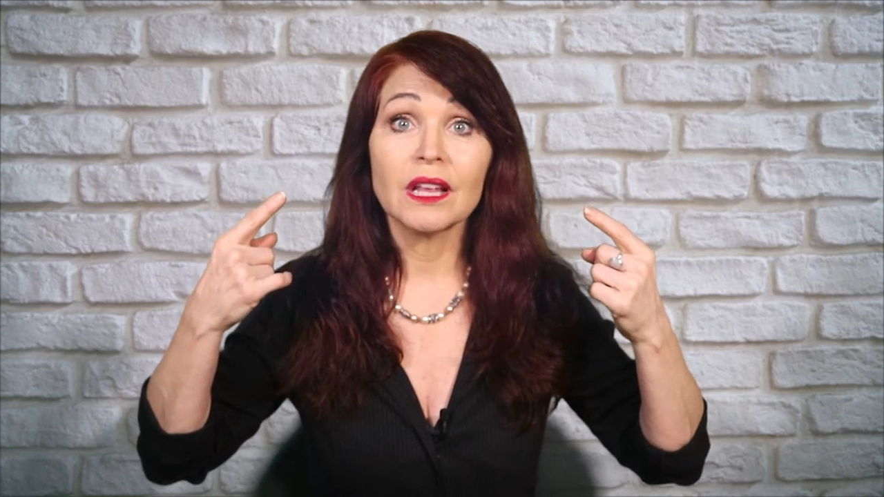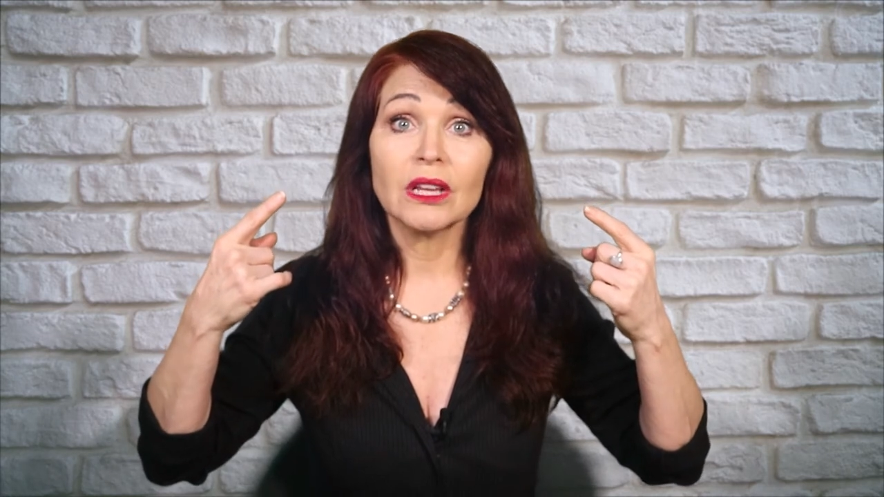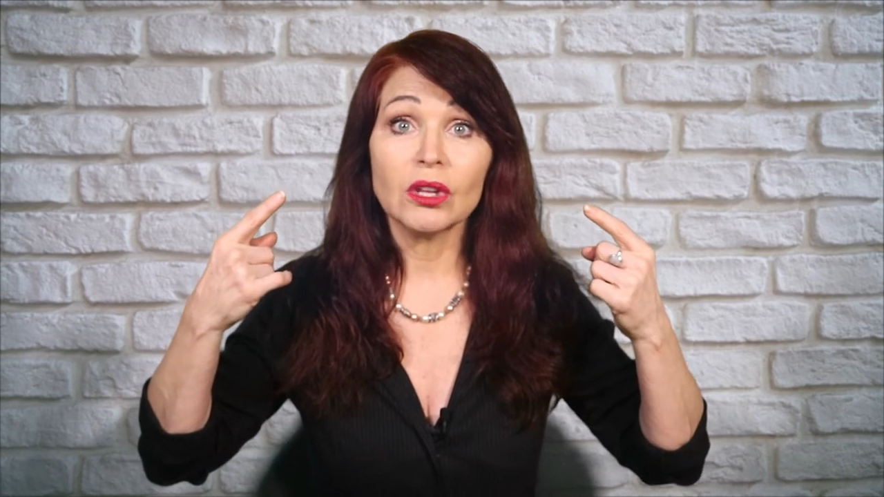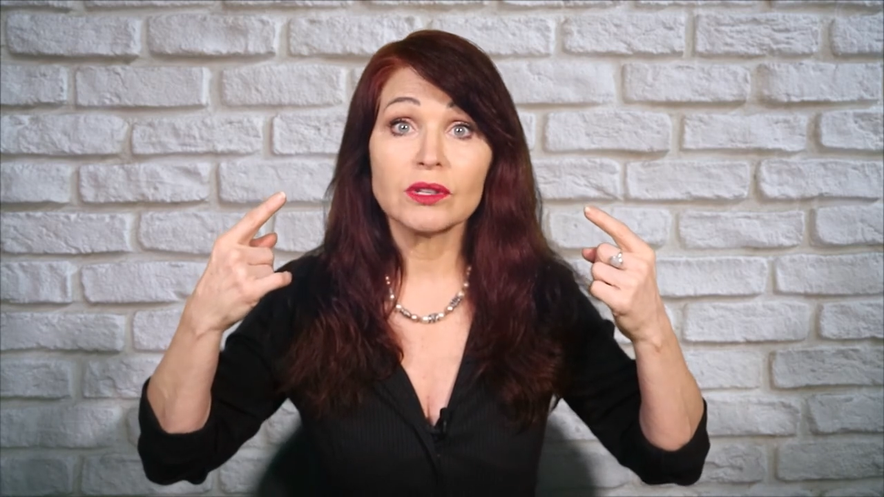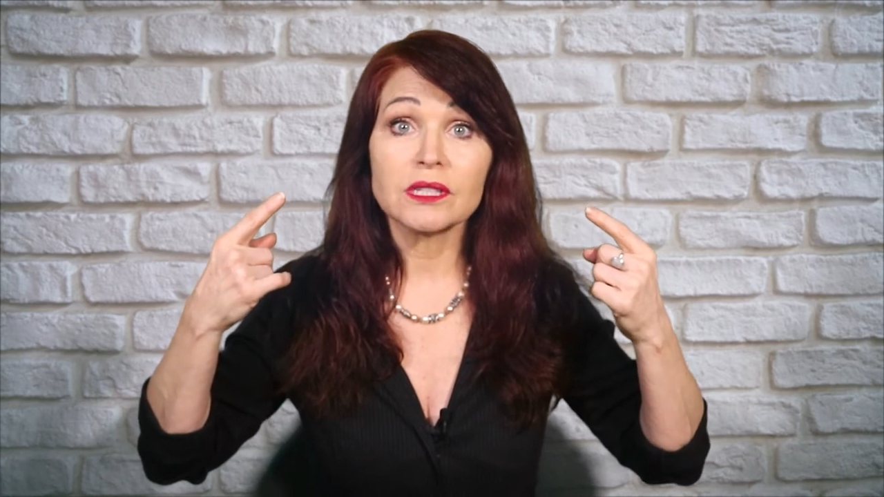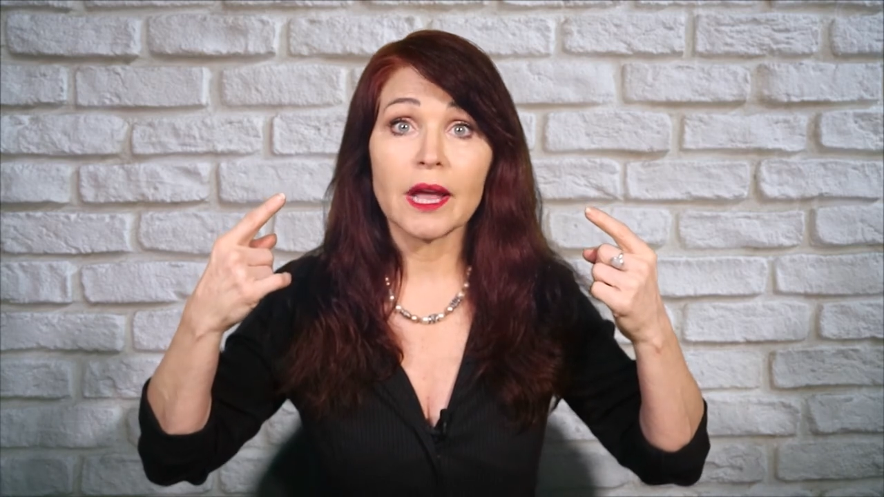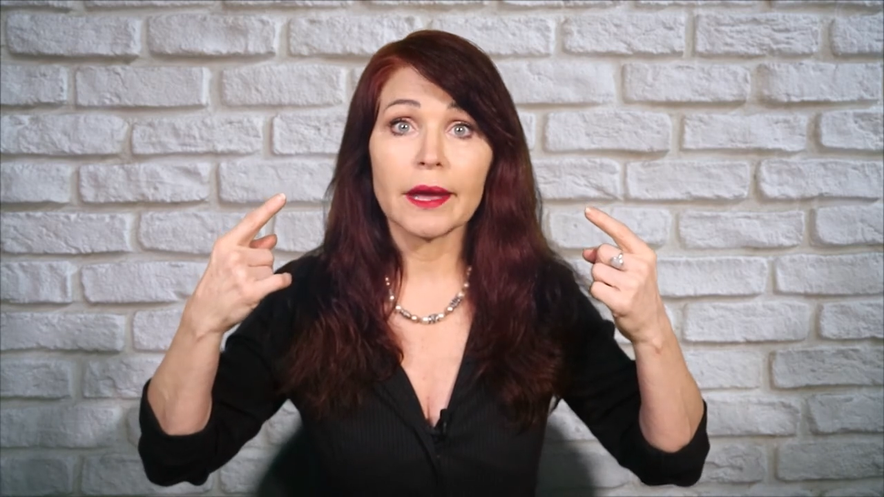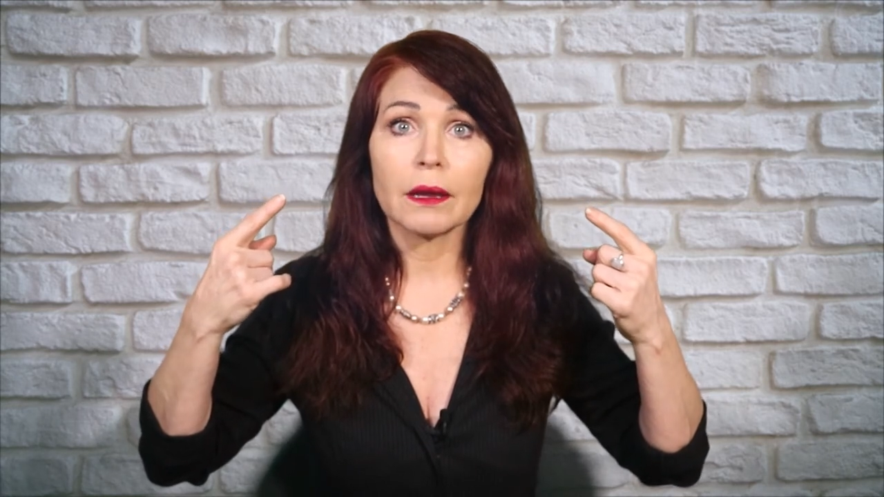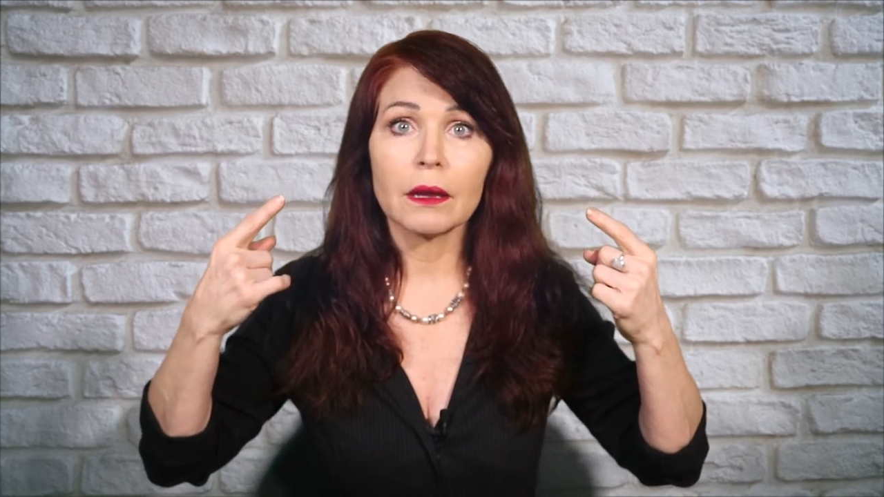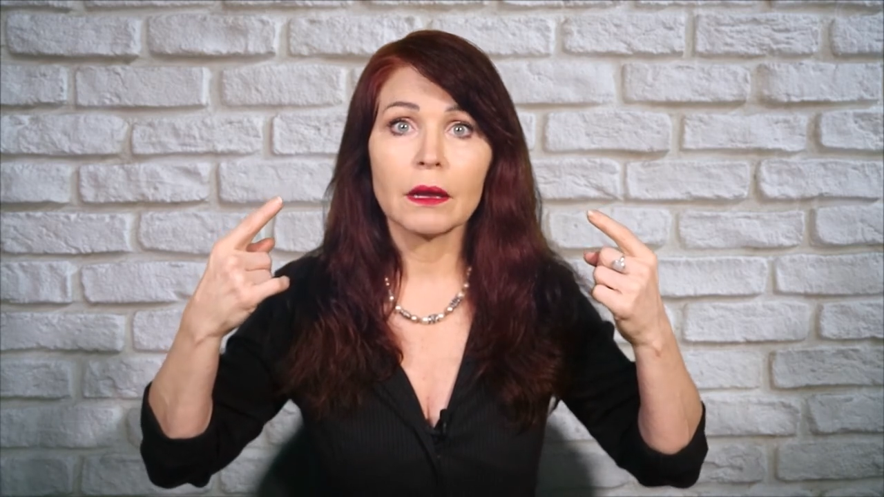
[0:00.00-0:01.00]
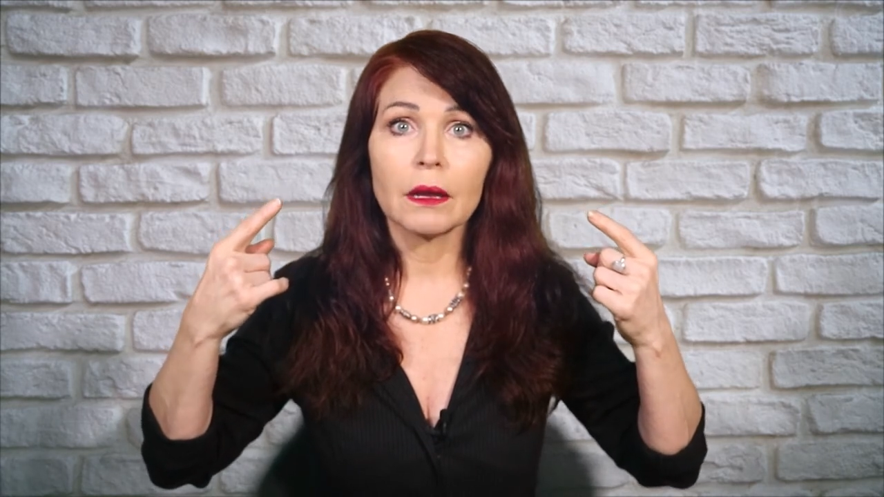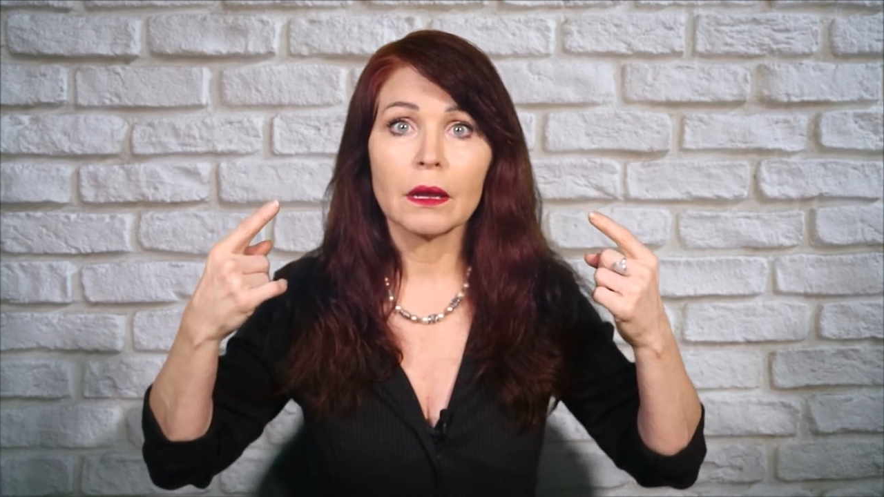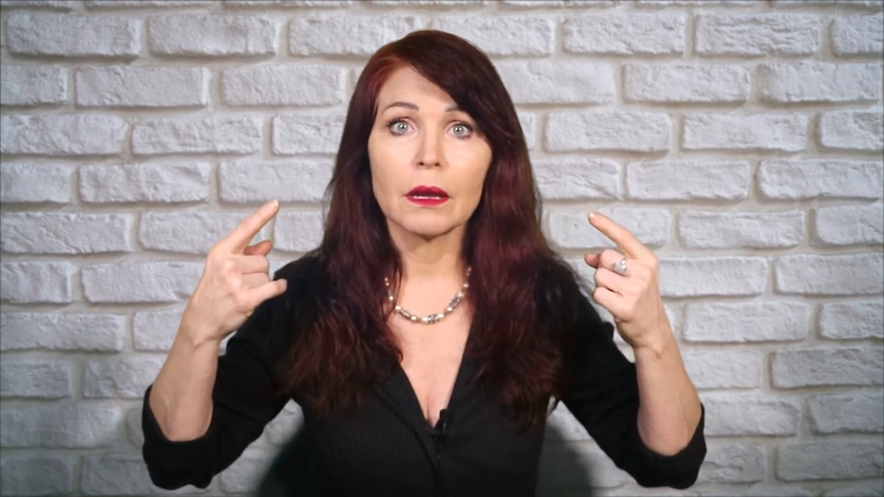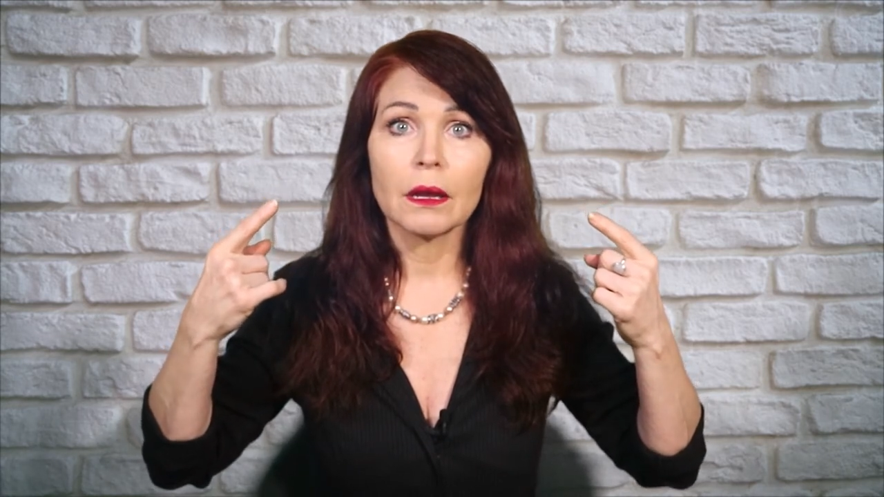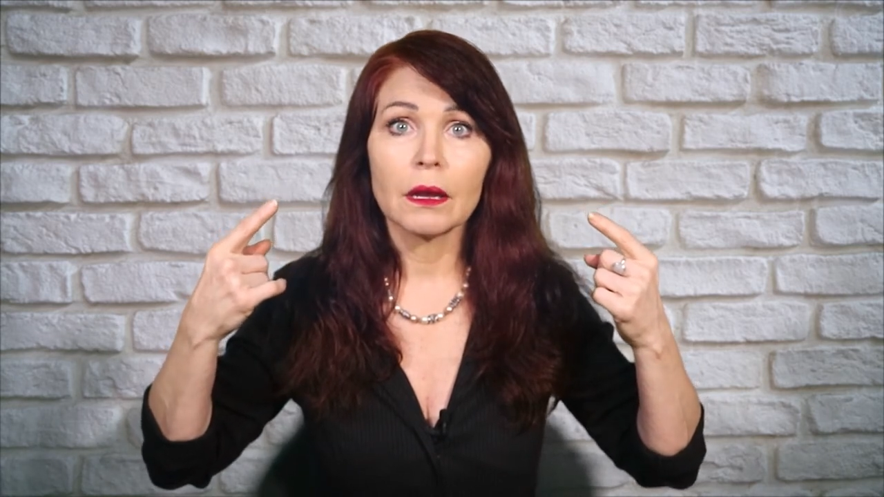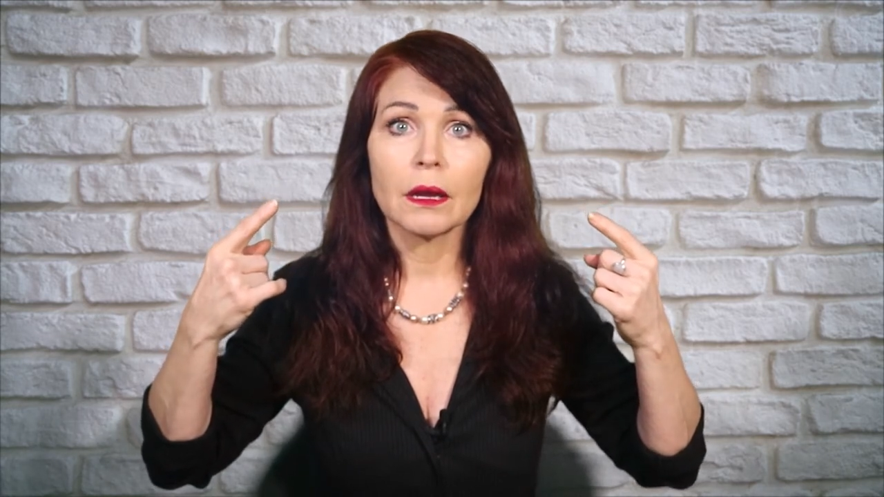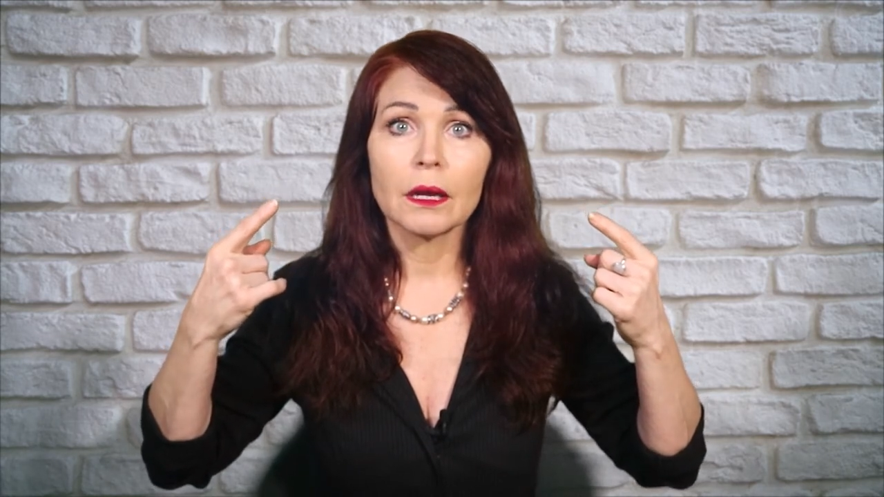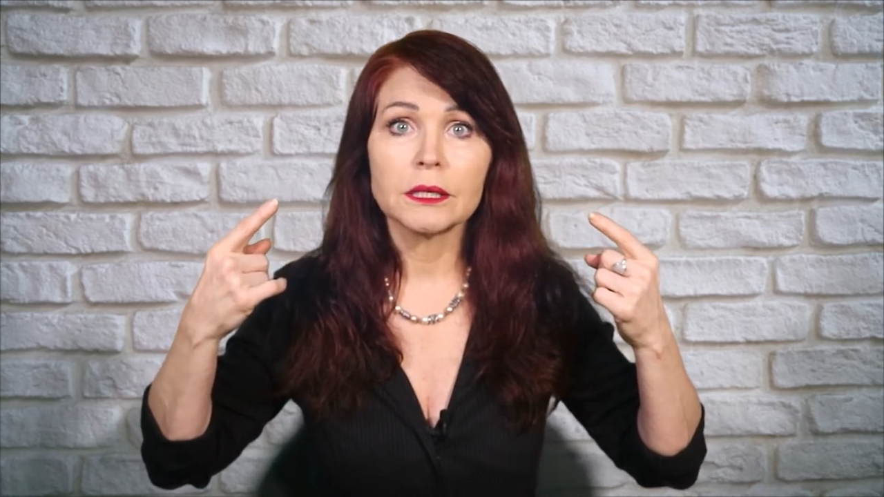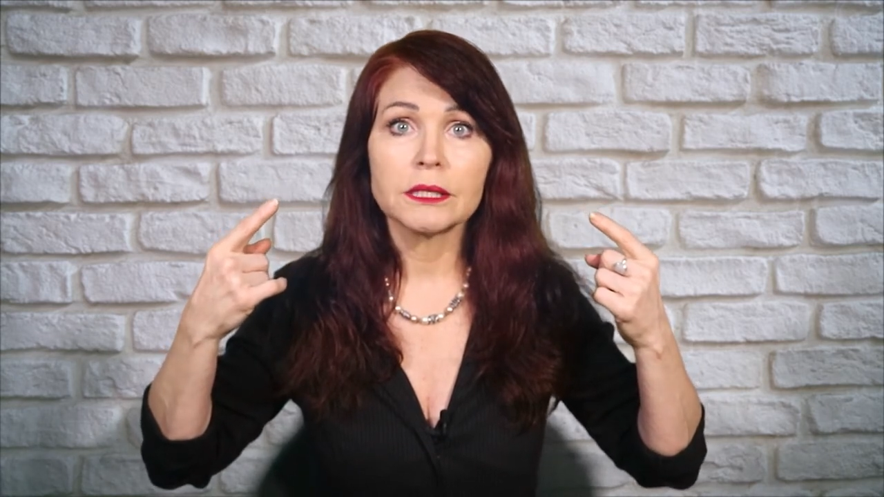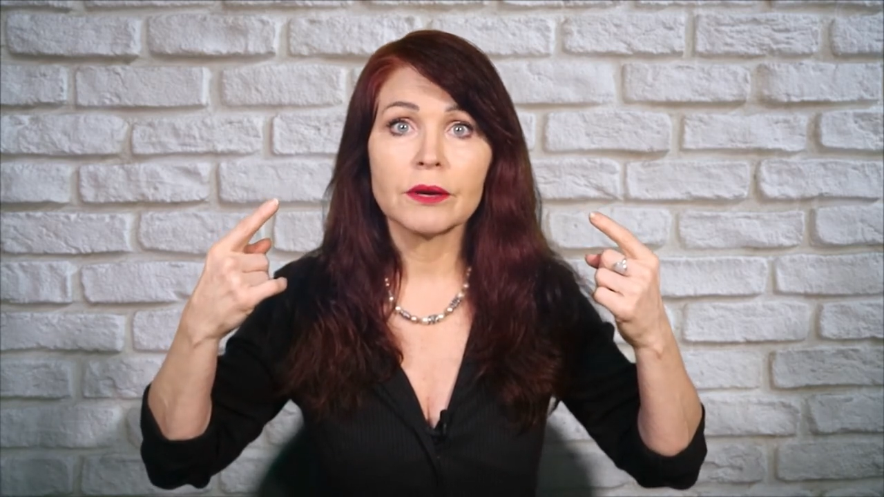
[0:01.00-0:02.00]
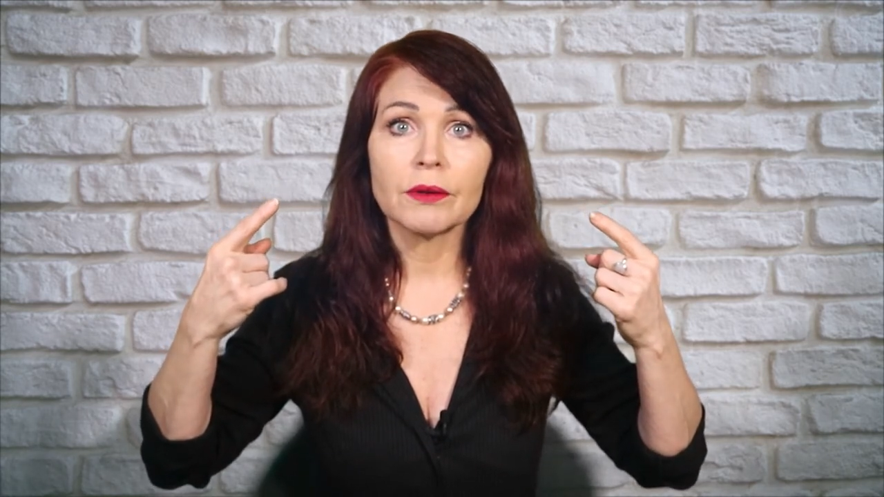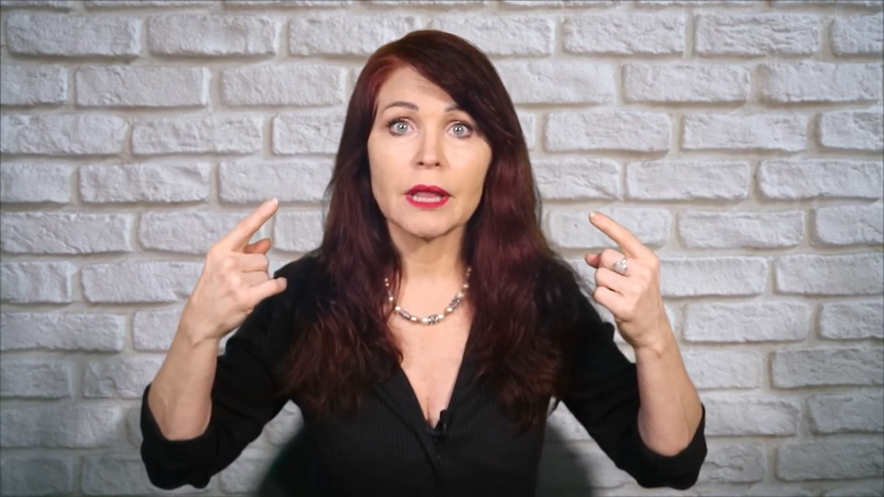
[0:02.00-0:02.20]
looks like. Deer